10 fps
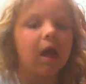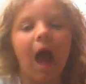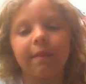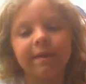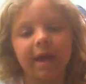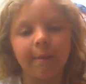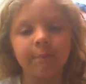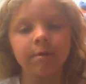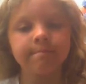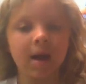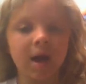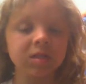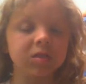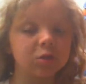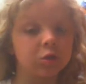At the end we
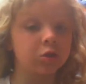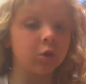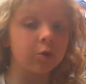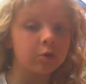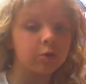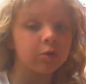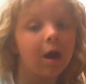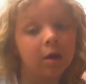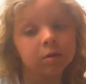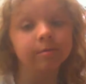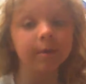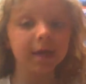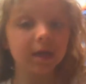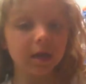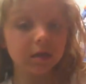might show you how to
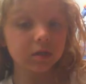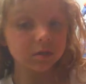make it.